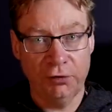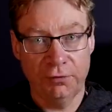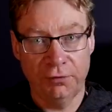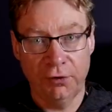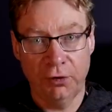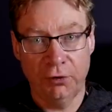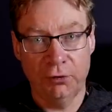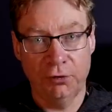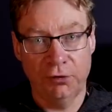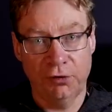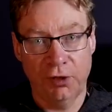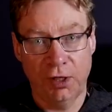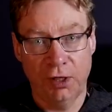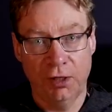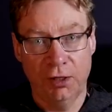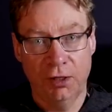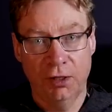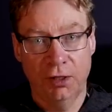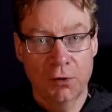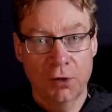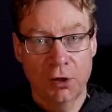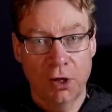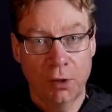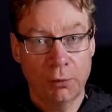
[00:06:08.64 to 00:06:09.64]
of the quarter,
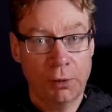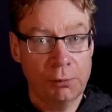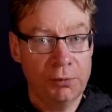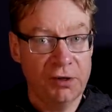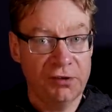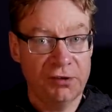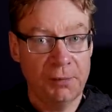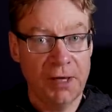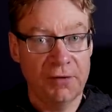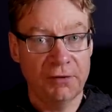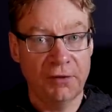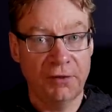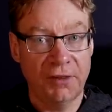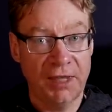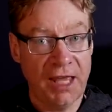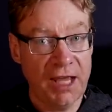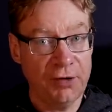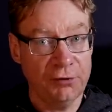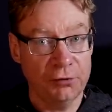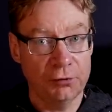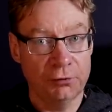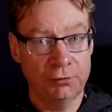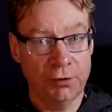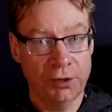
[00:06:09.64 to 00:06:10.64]
and we would expect that the
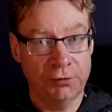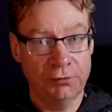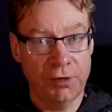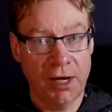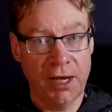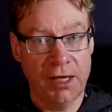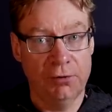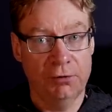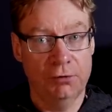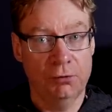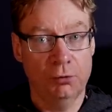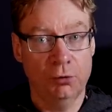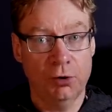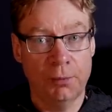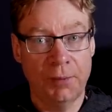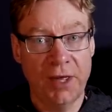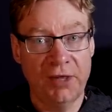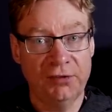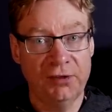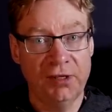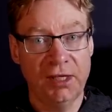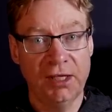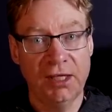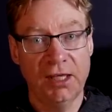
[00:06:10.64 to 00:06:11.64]
actual run rate or
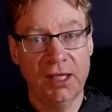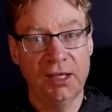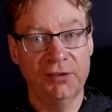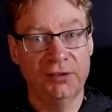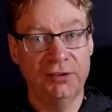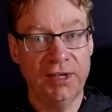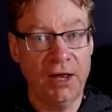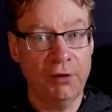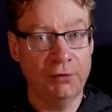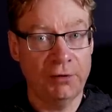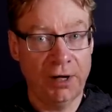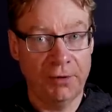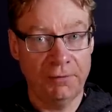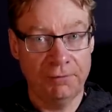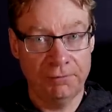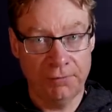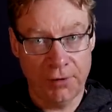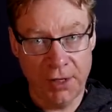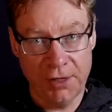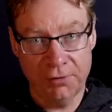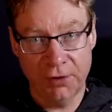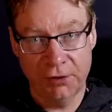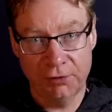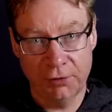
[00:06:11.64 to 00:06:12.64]
capacity is now around
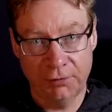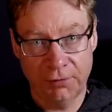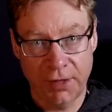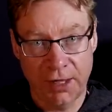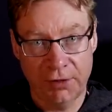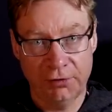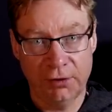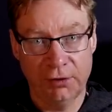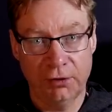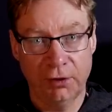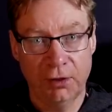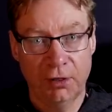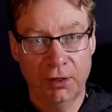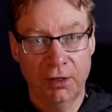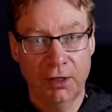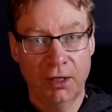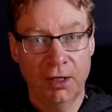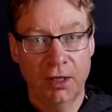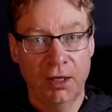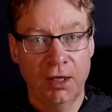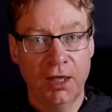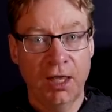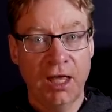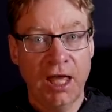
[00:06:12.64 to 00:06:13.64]
500,000.
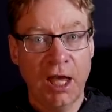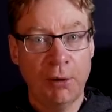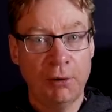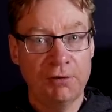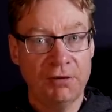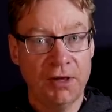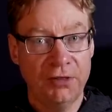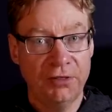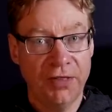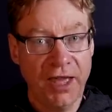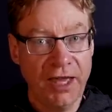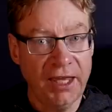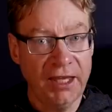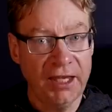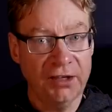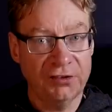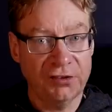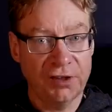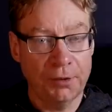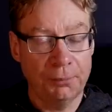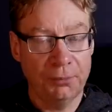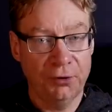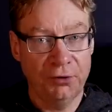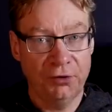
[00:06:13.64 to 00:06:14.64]
However, that is
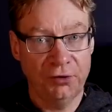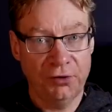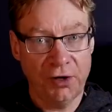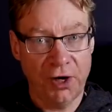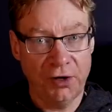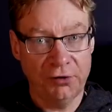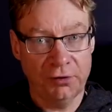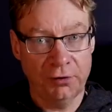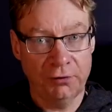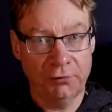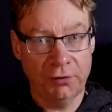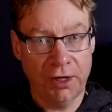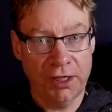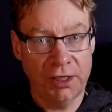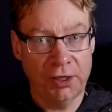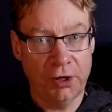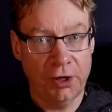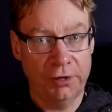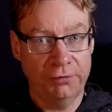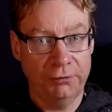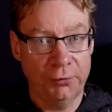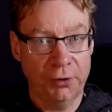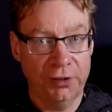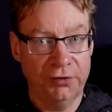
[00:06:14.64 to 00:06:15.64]
the production rate
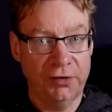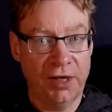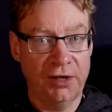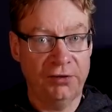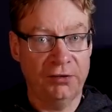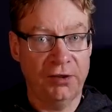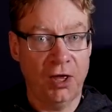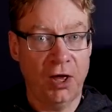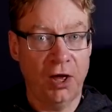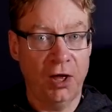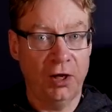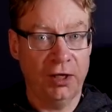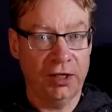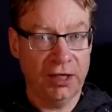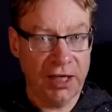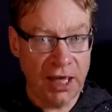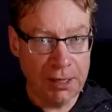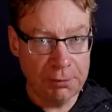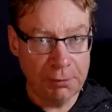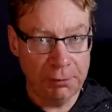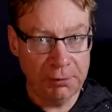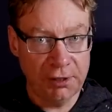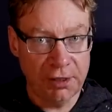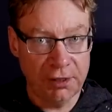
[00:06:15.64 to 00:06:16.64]
of what Tesla are
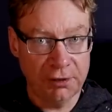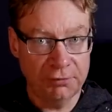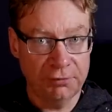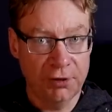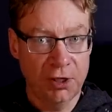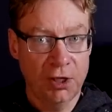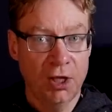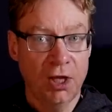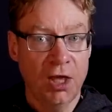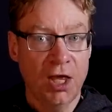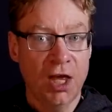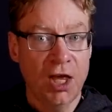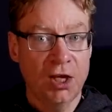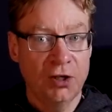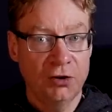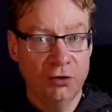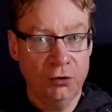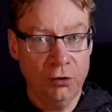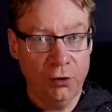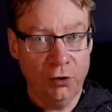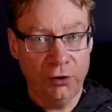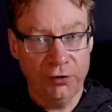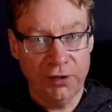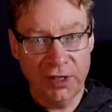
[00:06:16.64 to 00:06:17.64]
capable of,
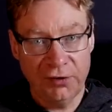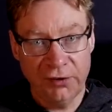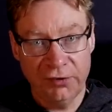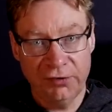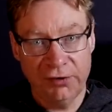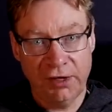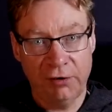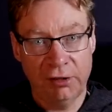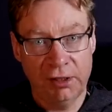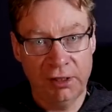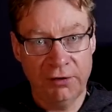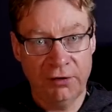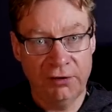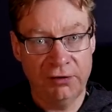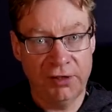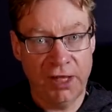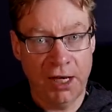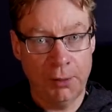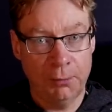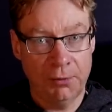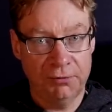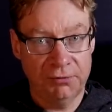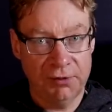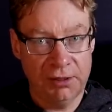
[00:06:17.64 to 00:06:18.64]
not necessarily the
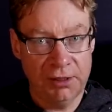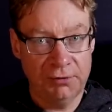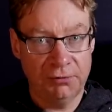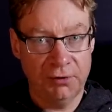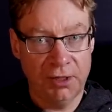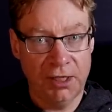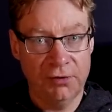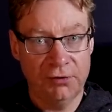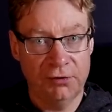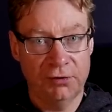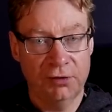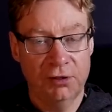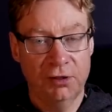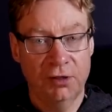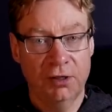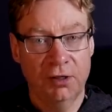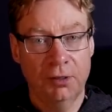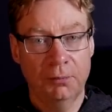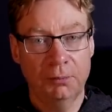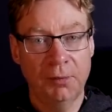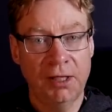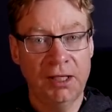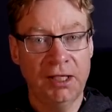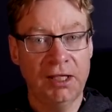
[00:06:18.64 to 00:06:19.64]
same with deliveries,
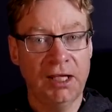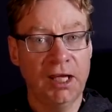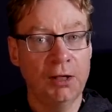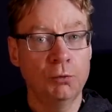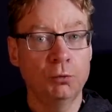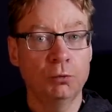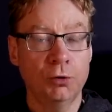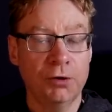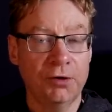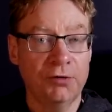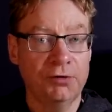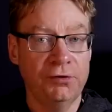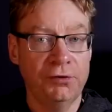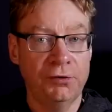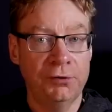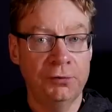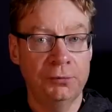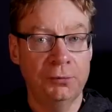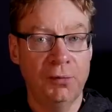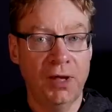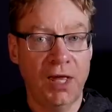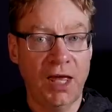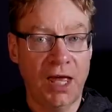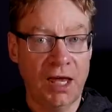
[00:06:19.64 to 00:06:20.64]
meaning it would
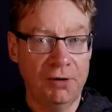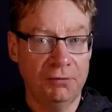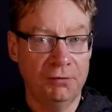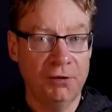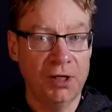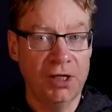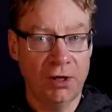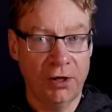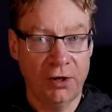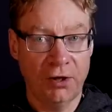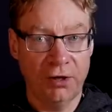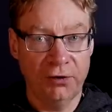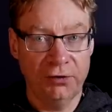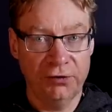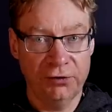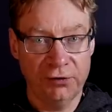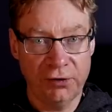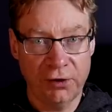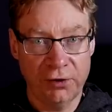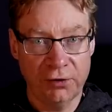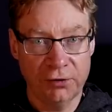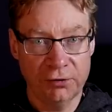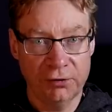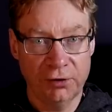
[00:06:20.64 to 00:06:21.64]
assume every car
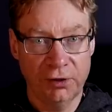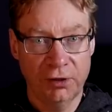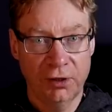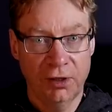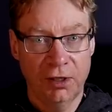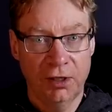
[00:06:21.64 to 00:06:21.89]
sold.